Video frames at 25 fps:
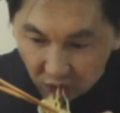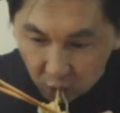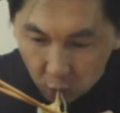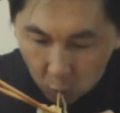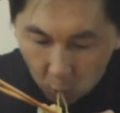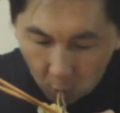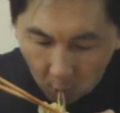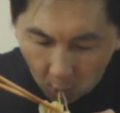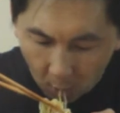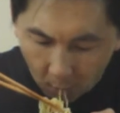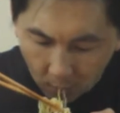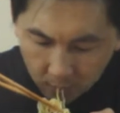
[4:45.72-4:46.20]

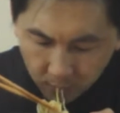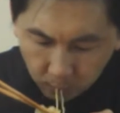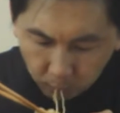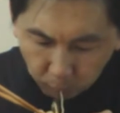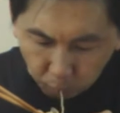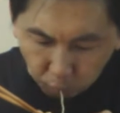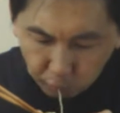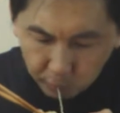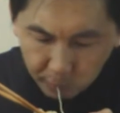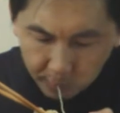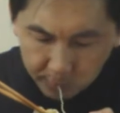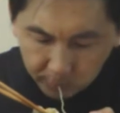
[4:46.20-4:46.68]
but the
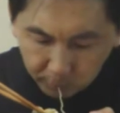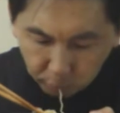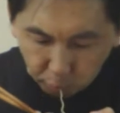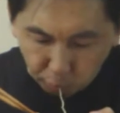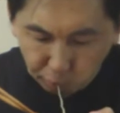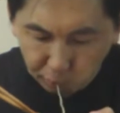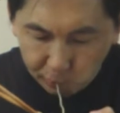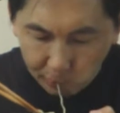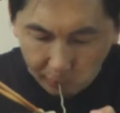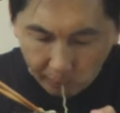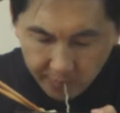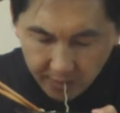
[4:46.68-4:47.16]

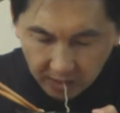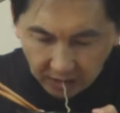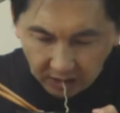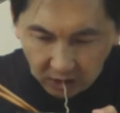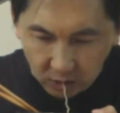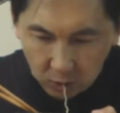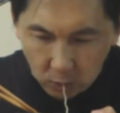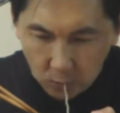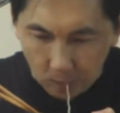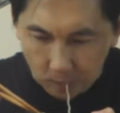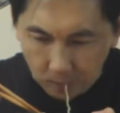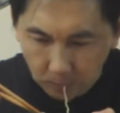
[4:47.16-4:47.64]
texture
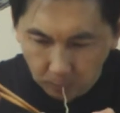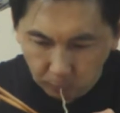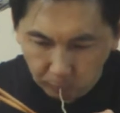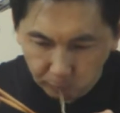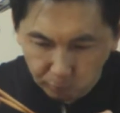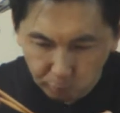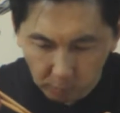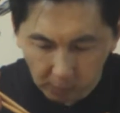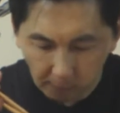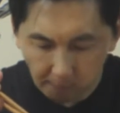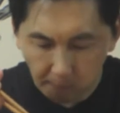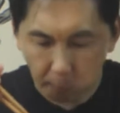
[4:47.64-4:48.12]
is
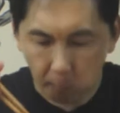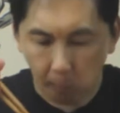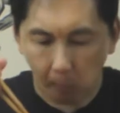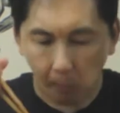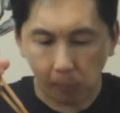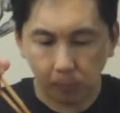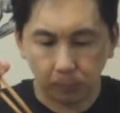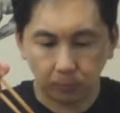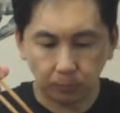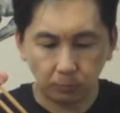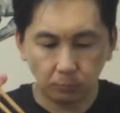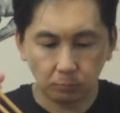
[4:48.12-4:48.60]
nice,
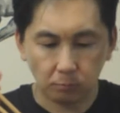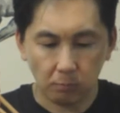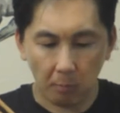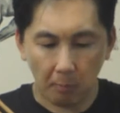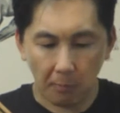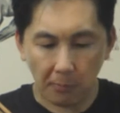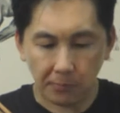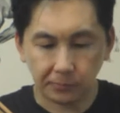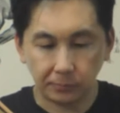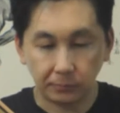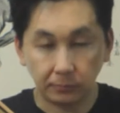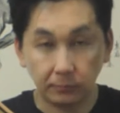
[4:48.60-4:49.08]

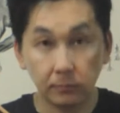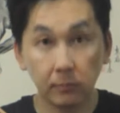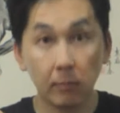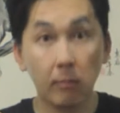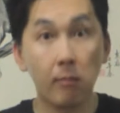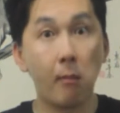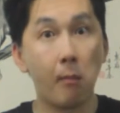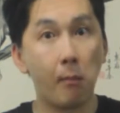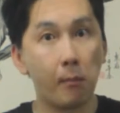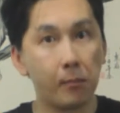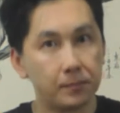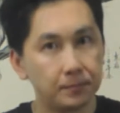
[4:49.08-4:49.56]
just like
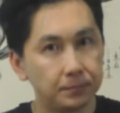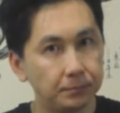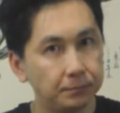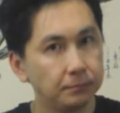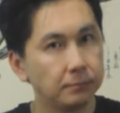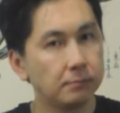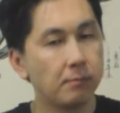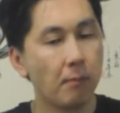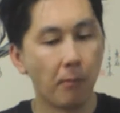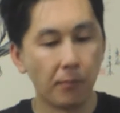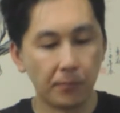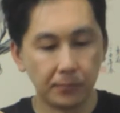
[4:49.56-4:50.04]
how a good
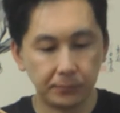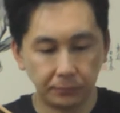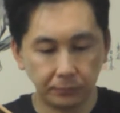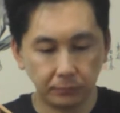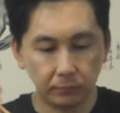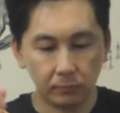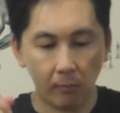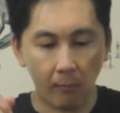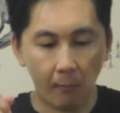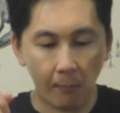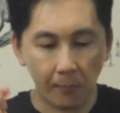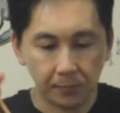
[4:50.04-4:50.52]
noodle
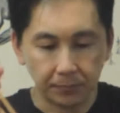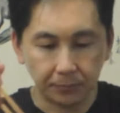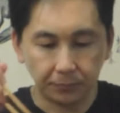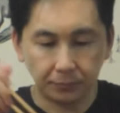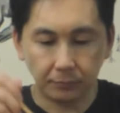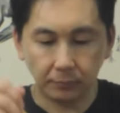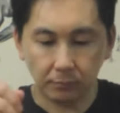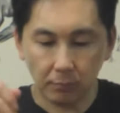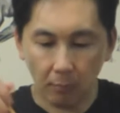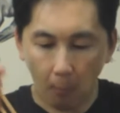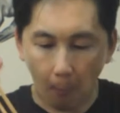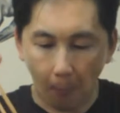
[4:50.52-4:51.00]
should be.
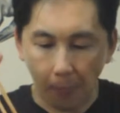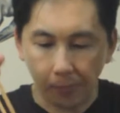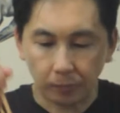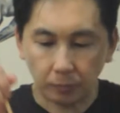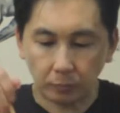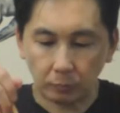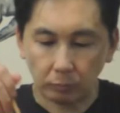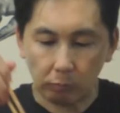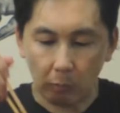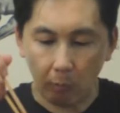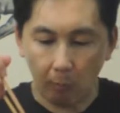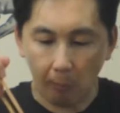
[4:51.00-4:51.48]
Then
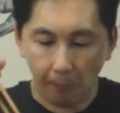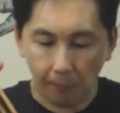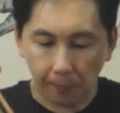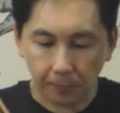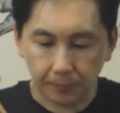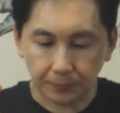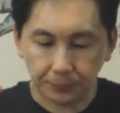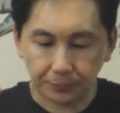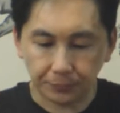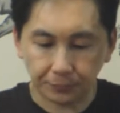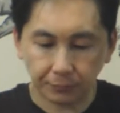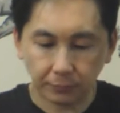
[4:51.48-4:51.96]
finally,
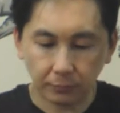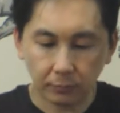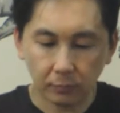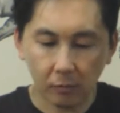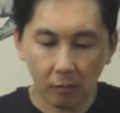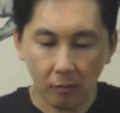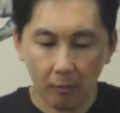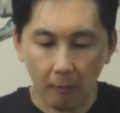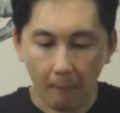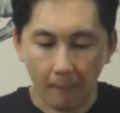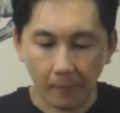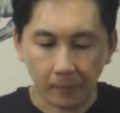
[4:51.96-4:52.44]
the
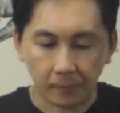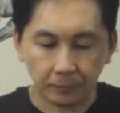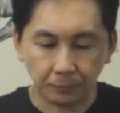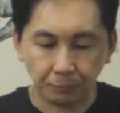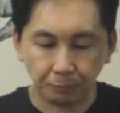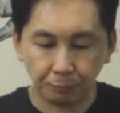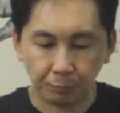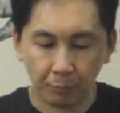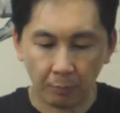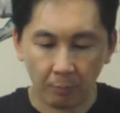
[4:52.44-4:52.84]
chewiness.